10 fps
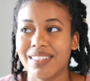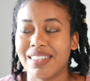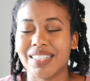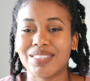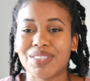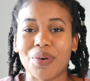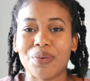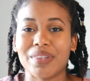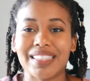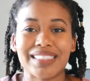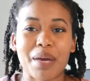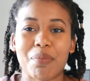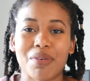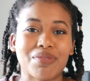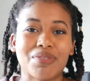that's the only type
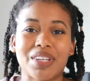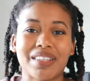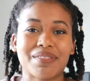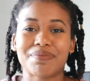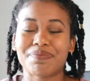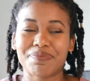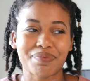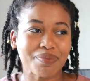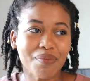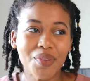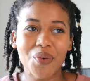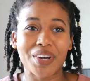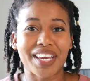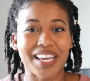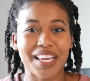of
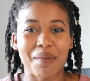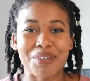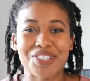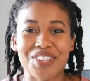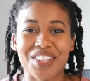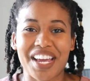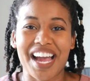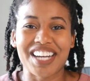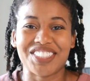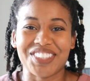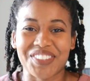organic chemistry that I actually